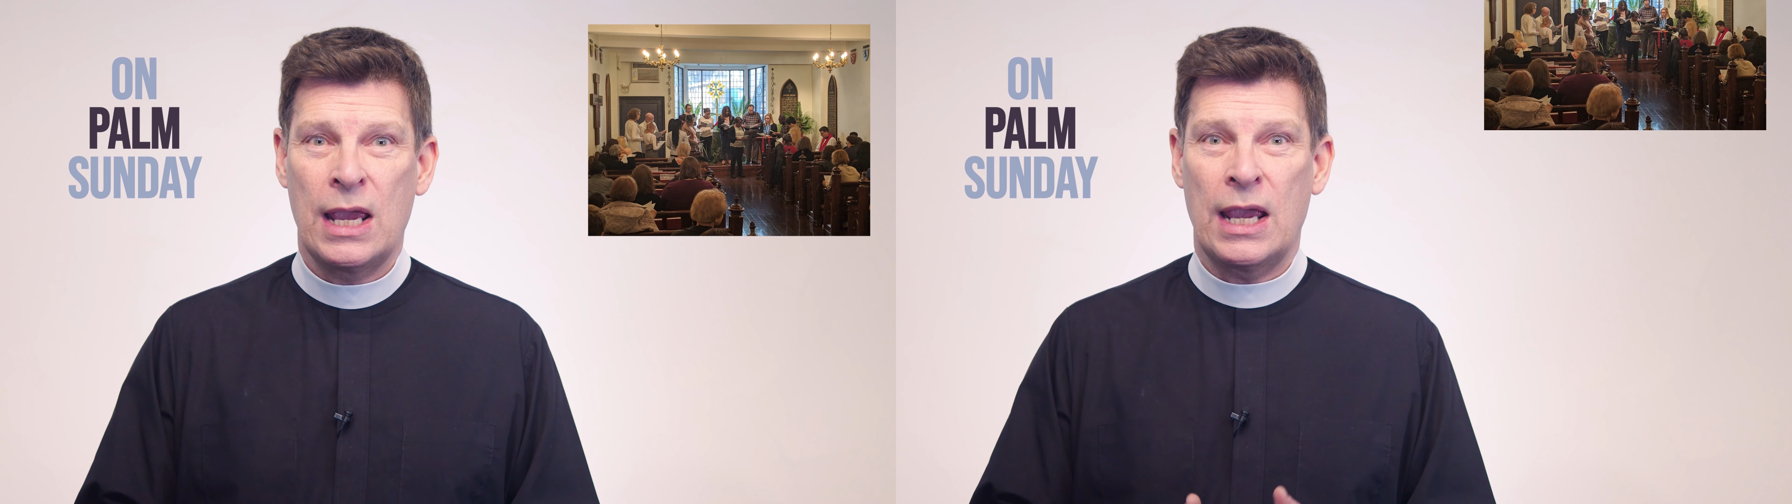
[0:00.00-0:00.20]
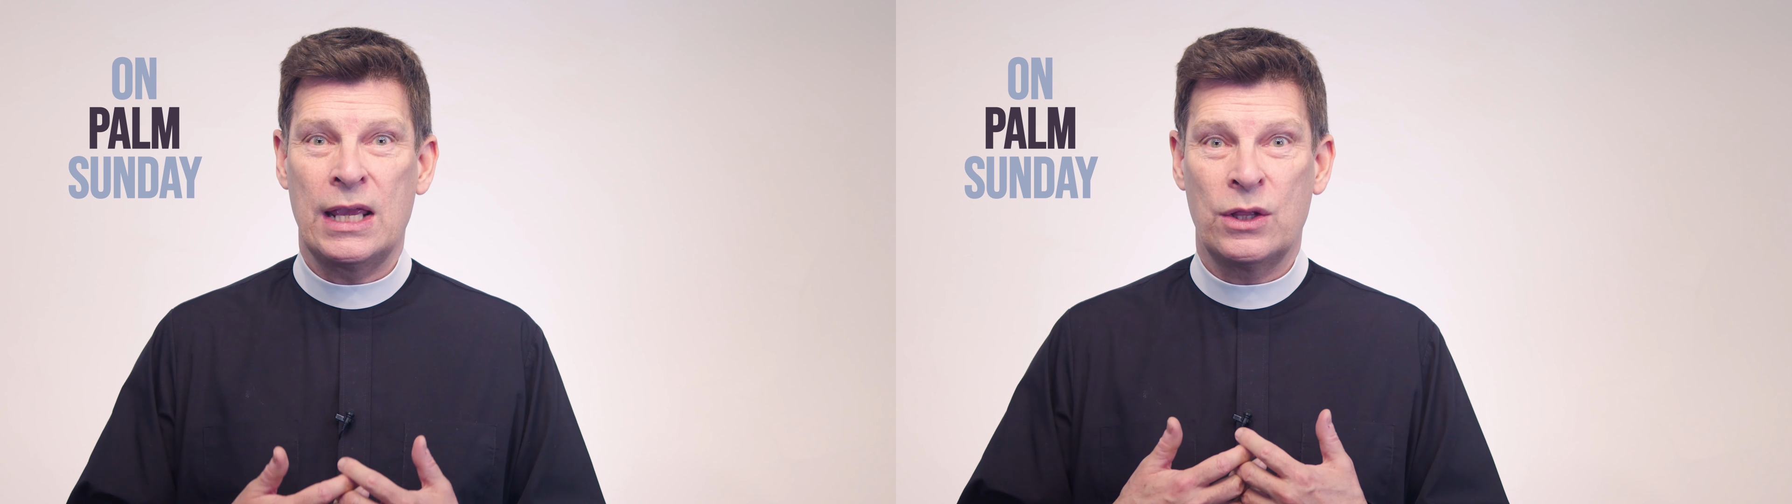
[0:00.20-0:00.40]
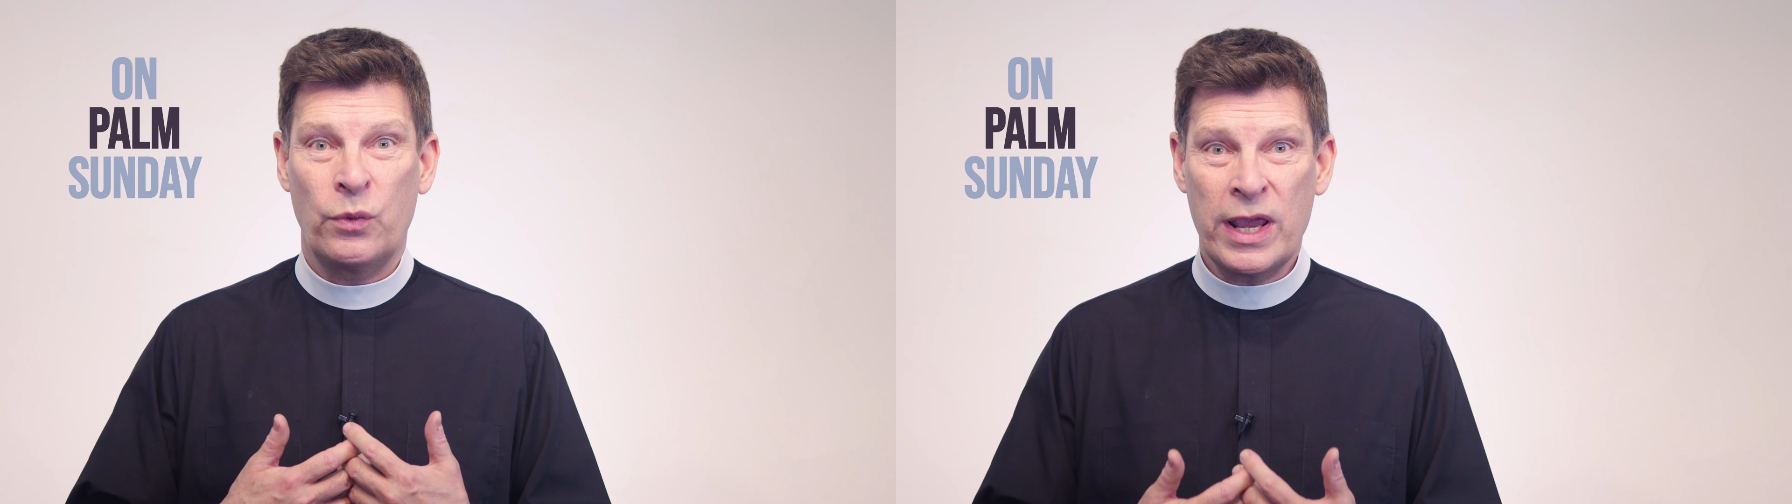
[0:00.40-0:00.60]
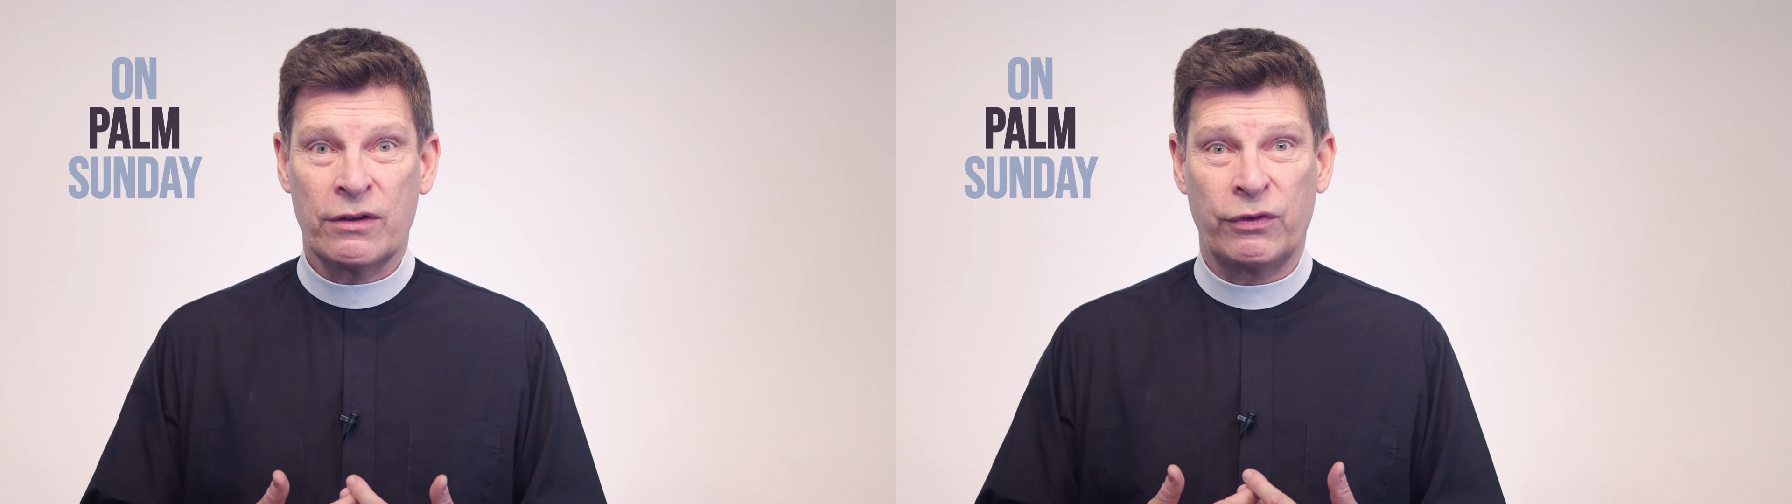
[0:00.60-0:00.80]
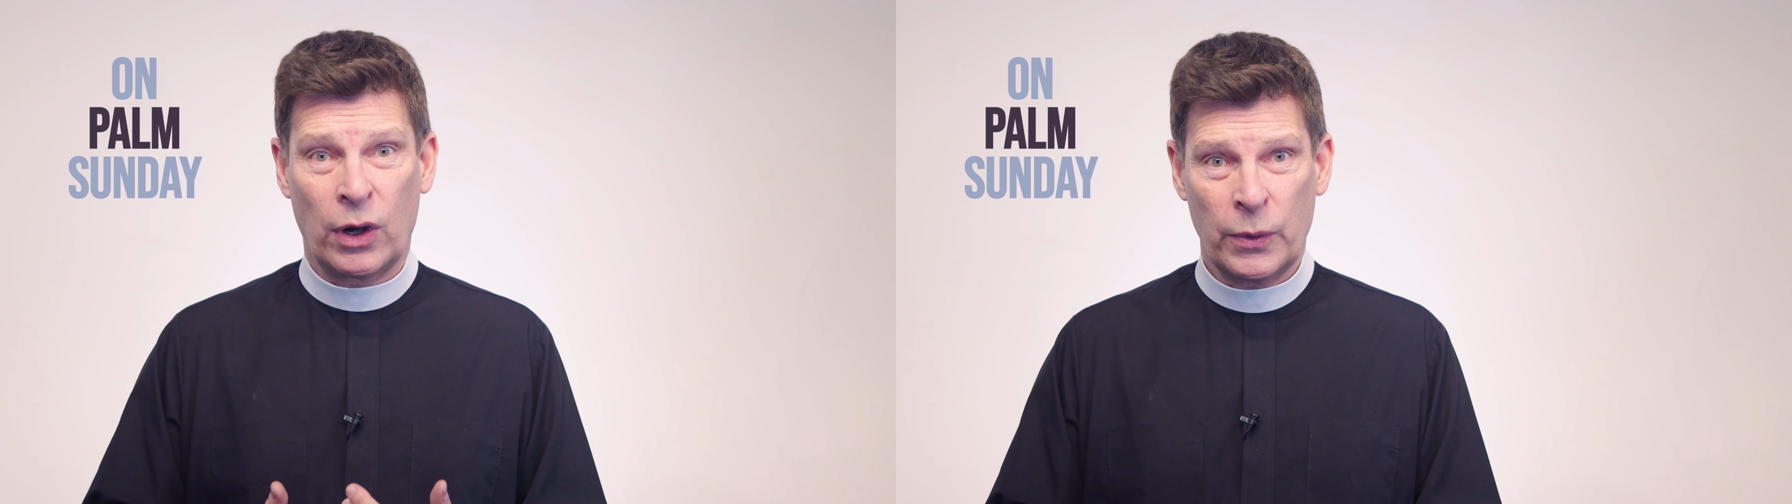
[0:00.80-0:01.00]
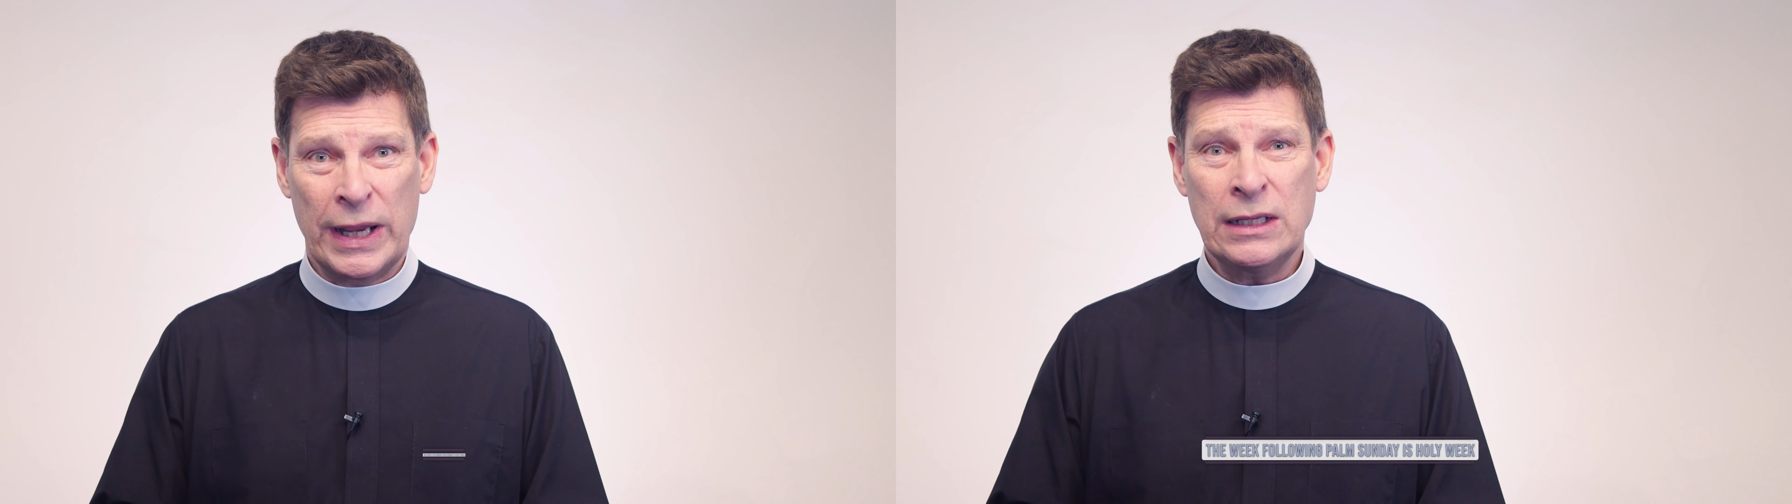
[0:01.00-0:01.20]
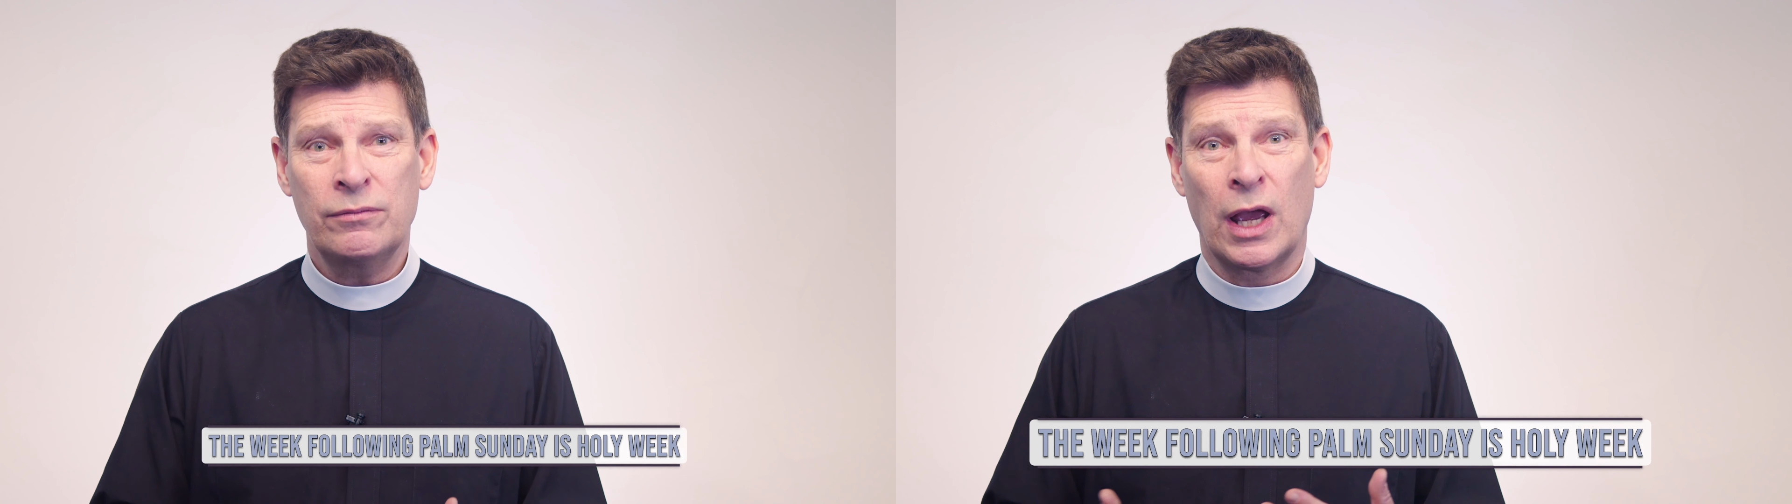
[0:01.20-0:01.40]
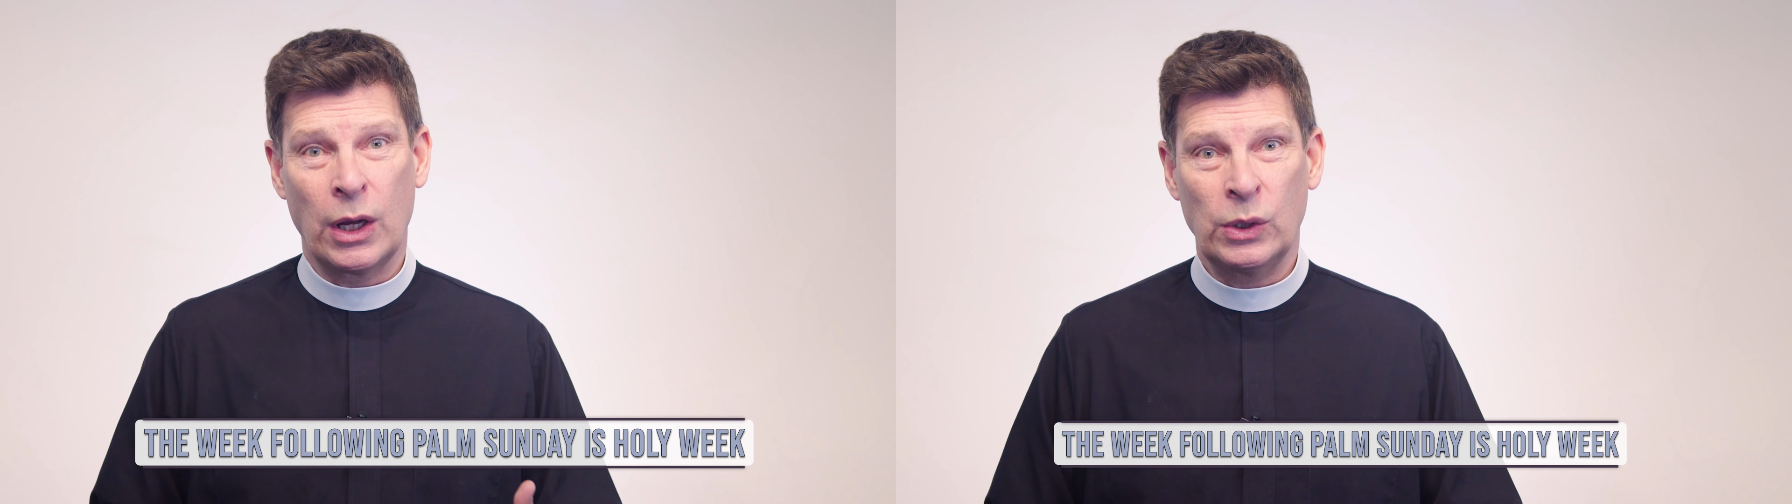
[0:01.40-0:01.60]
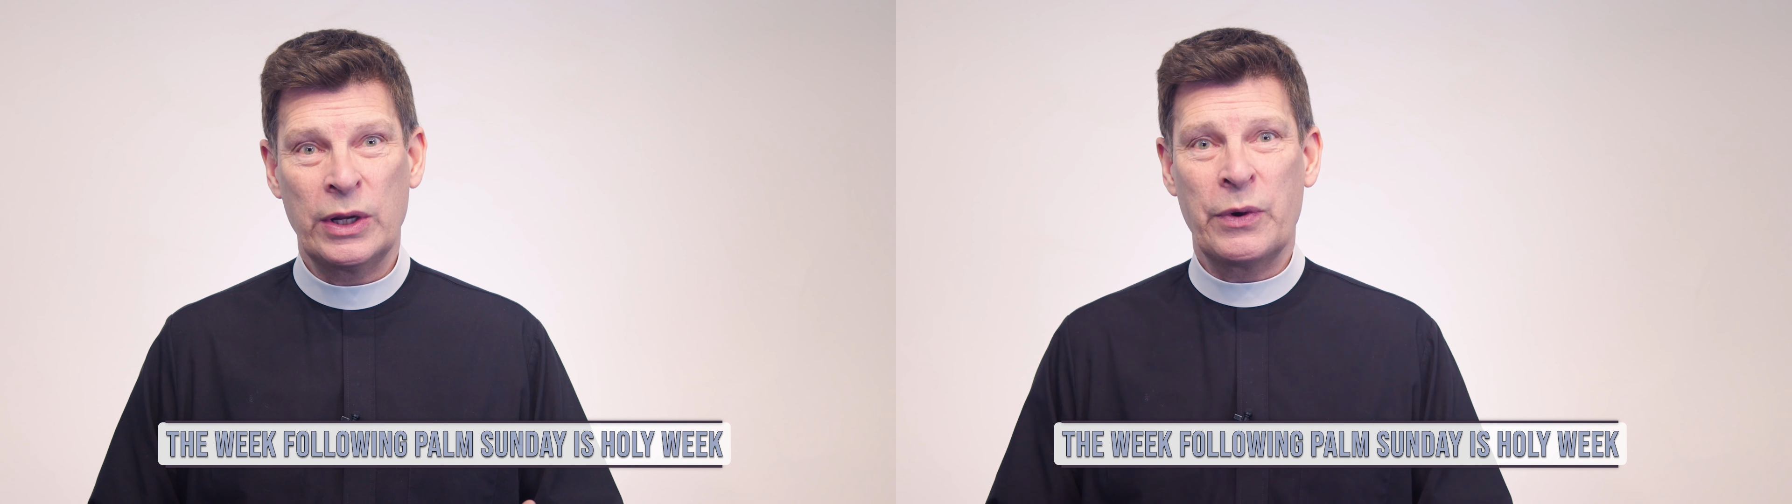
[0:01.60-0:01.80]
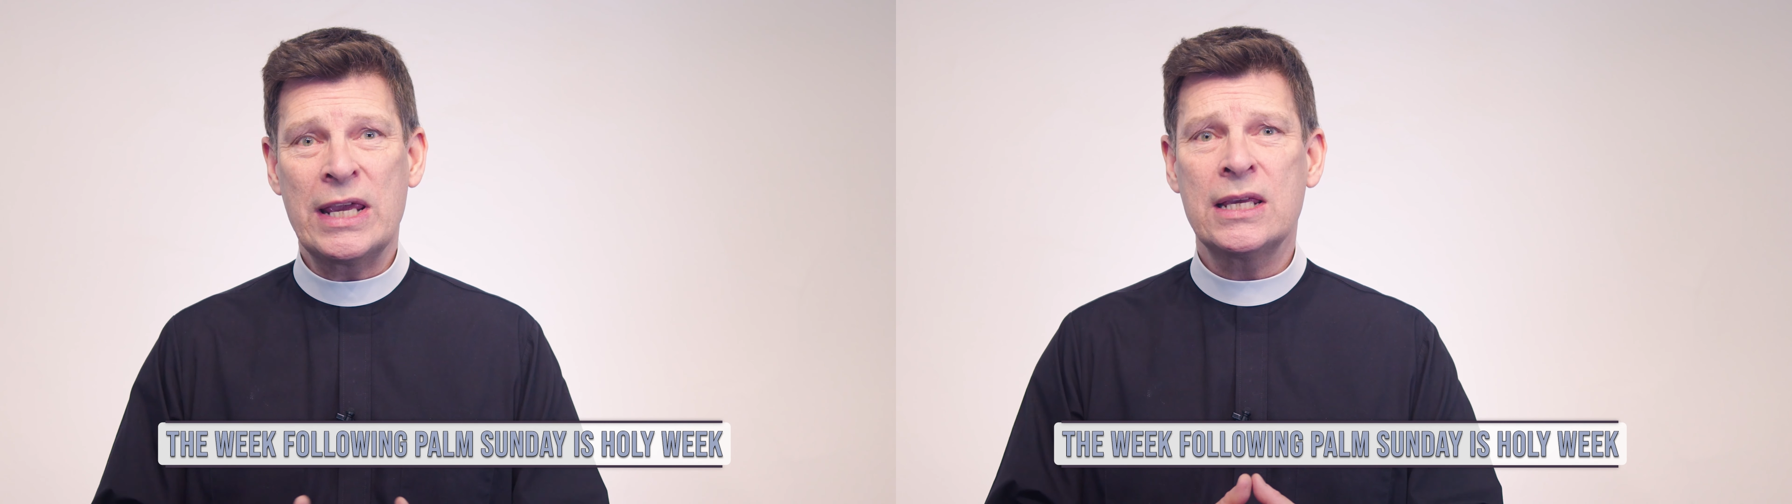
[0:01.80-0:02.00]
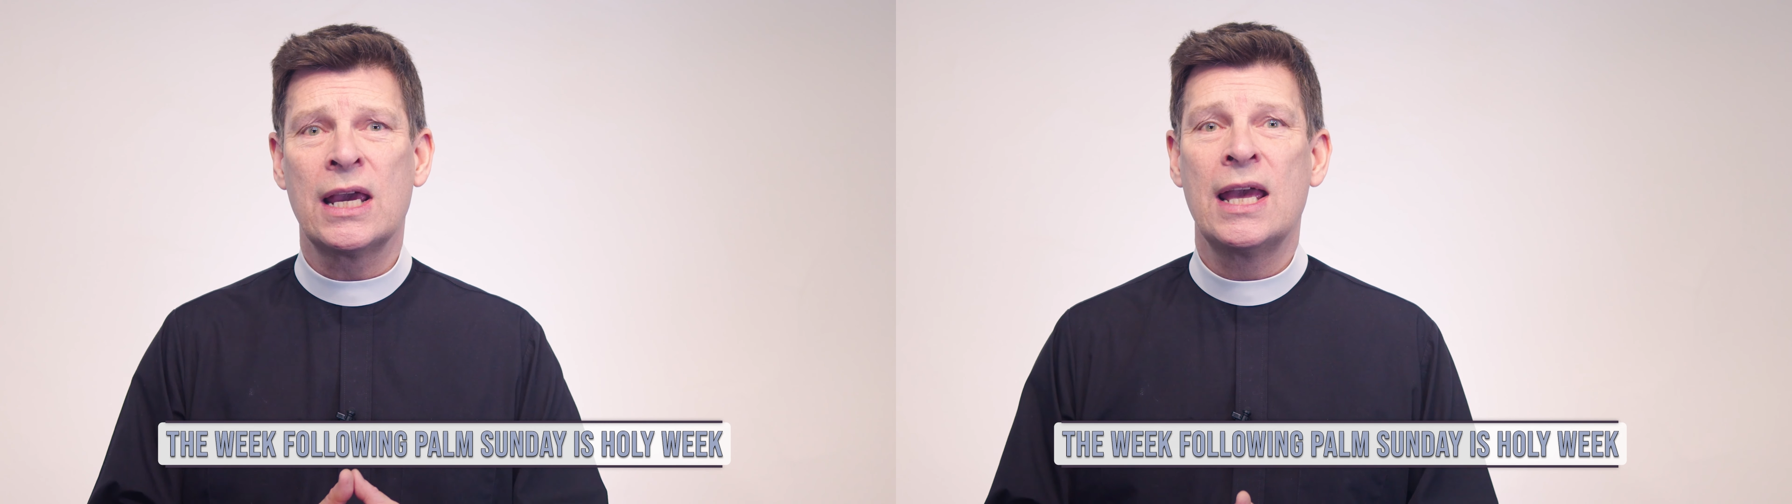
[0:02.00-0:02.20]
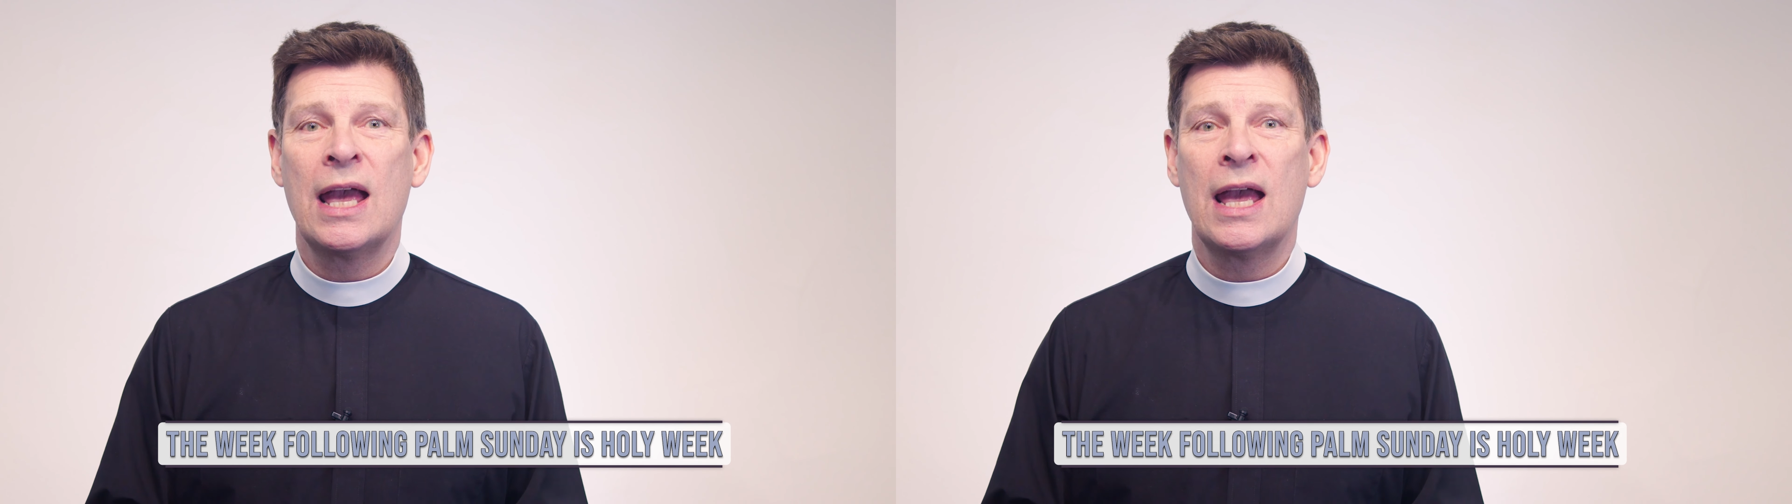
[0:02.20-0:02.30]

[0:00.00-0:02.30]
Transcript: In the week following, Holy Week,